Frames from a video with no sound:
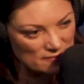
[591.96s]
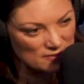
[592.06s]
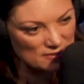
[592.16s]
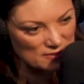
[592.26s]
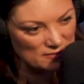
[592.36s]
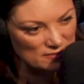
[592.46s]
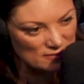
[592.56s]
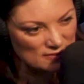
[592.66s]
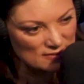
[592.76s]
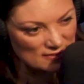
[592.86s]
it too
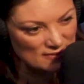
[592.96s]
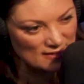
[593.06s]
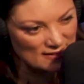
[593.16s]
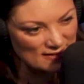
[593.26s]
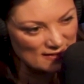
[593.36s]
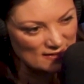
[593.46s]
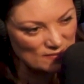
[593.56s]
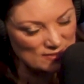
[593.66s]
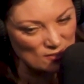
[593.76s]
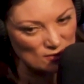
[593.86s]
yeah yeah
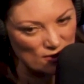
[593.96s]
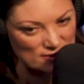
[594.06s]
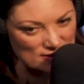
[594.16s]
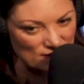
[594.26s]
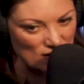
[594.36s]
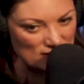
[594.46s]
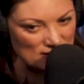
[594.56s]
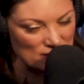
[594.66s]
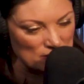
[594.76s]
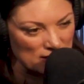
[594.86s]
What's our largest
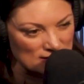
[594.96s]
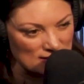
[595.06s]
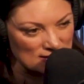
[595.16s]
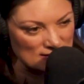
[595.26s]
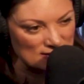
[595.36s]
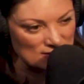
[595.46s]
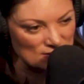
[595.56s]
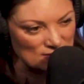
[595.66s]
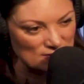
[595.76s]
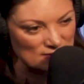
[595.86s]
volunteer base in Easton? Too.
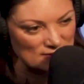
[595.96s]
It is.